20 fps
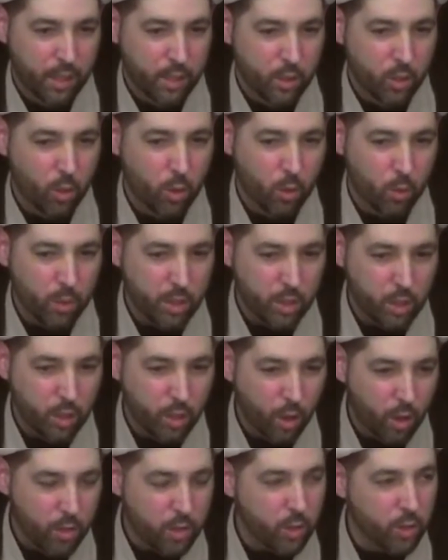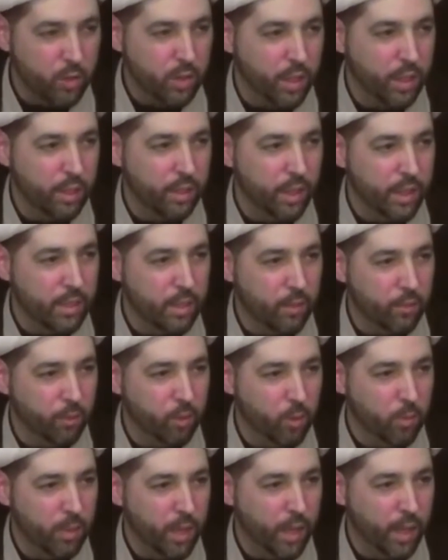So we should also take lesson
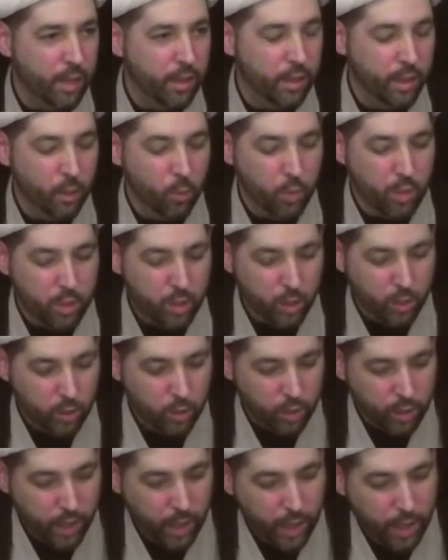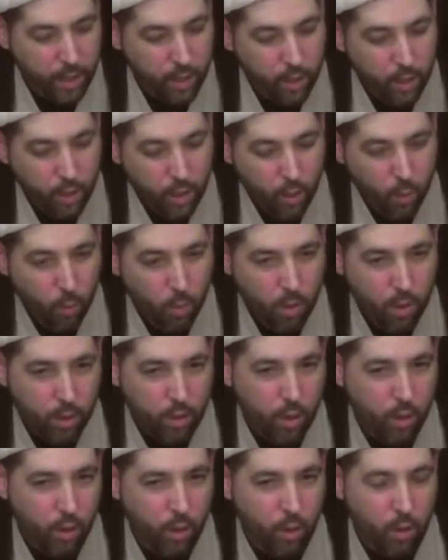from that, and we should look at
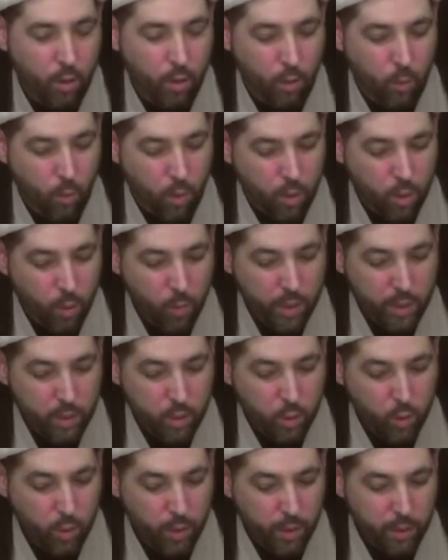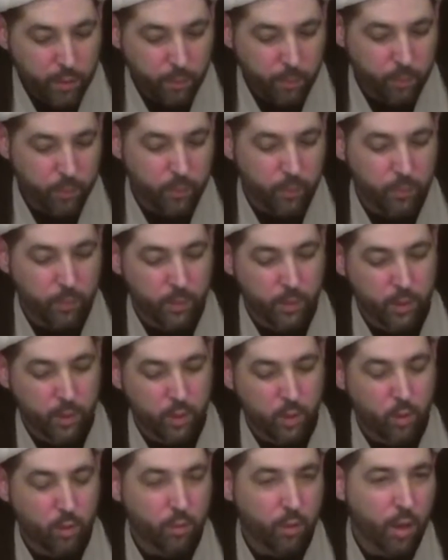what are we doing
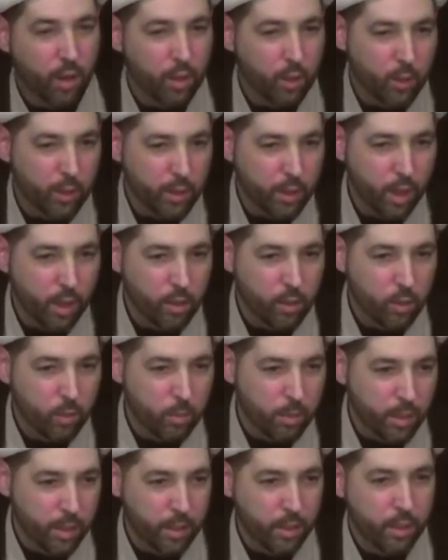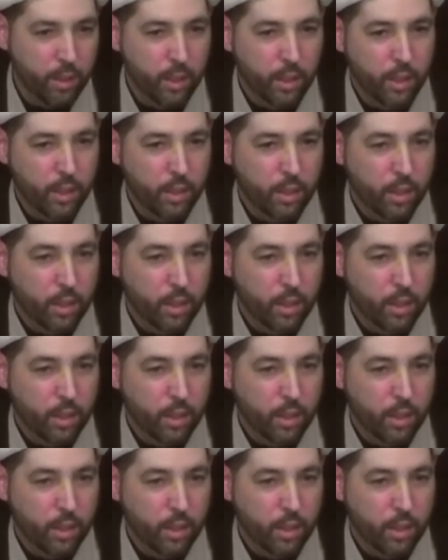to follow in Ahlul-Bayt